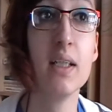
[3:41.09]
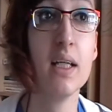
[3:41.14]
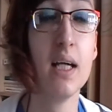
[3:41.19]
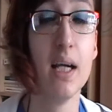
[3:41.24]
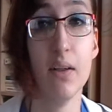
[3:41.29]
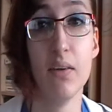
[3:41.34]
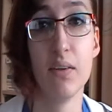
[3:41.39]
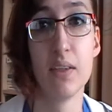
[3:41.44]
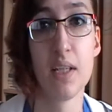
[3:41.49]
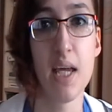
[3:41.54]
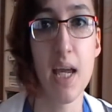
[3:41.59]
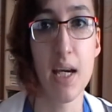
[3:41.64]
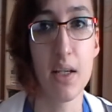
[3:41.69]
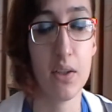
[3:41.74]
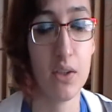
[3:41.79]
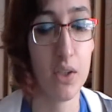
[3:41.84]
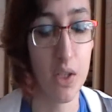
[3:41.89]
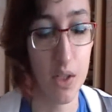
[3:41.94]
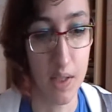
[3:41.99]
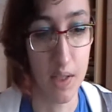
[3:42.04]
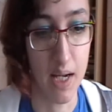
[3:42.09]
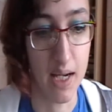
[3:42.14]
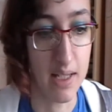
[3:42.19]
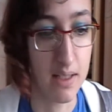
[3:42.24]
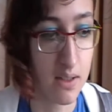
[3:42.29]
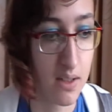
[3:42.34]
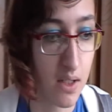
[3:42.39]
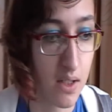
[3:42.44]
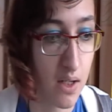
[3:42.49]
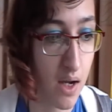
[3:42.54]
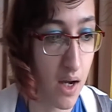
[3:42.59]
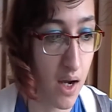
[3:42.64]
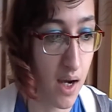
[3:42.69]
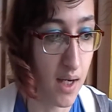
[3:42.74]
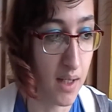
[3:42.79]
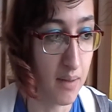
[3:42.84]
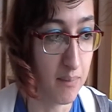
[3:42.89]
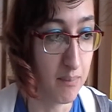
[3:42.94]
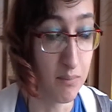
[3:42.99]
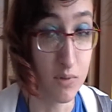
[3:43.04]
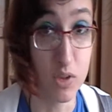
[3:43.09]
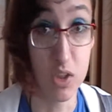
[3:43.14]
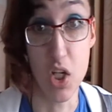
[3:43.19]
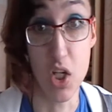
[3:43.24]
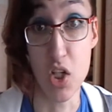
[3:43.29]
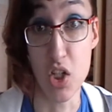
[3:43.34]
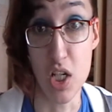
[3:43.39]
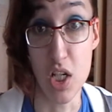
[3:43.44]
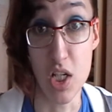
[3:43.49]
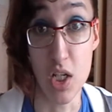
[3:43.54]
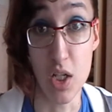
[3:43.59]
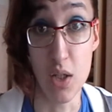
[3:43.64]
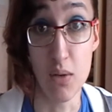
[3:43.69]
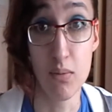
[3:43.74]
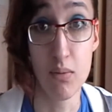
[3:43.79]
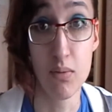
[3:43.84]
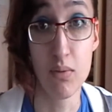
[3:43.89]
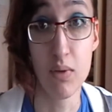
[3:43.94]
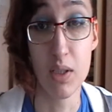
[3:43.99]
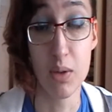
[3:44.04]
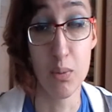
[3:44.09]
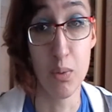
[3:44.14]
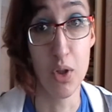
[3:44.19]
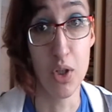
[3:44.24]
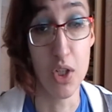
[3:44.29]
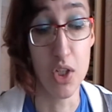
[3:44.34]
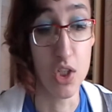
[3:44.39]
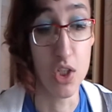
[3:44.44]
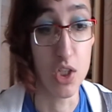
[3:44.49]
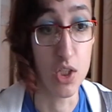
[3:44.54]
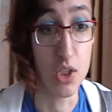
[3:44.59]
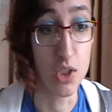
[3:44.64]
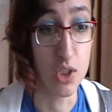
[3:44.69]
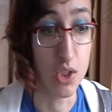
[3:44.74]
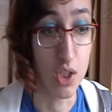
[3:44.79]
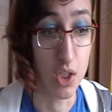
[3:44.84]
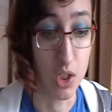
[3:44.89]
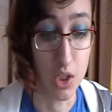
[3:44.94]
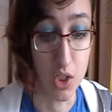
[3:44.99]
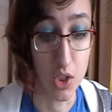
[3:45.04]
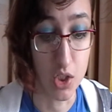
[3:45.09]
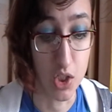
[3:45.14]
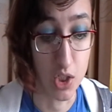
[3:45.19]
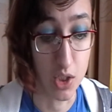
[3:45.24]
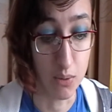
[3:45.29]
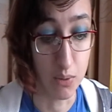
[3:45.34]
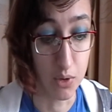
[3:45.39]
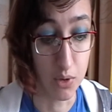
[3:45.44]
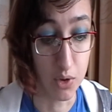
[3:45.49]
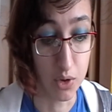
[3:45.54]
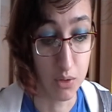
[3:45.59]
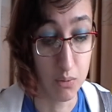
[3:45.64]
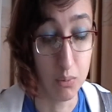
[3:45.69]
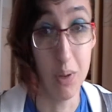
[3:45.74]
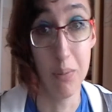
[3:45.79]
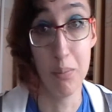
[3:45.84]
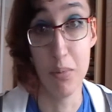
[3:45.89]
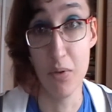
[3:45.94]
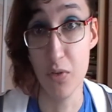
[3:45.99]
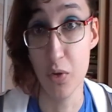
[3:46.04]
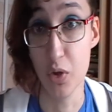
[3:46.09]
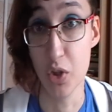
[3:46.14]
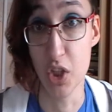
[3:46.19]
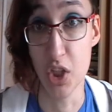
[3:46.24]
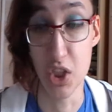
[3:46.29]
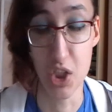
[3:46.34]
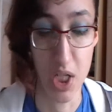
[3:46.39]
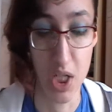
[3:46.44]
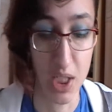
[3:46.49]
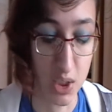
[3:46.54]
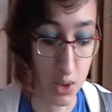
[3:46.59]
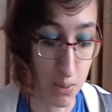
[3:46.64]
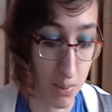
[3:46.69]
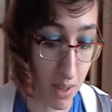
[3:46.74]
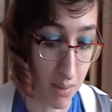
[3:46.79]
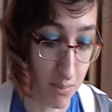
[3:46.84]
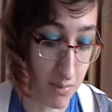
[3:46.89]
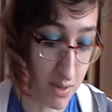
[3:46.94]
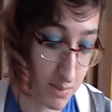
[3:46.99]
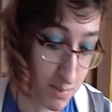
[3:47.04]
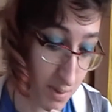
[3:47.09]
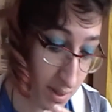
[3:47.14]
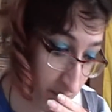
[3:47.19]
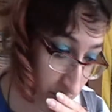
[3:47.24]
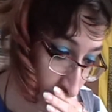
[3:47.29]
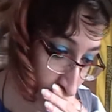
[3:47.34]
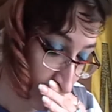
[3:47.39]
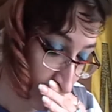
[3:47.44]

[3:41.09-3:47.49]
And I was like, yeah, okay, because um, I usually do, that's what I usually, used to, I usually do on, well, before she changed apartments, but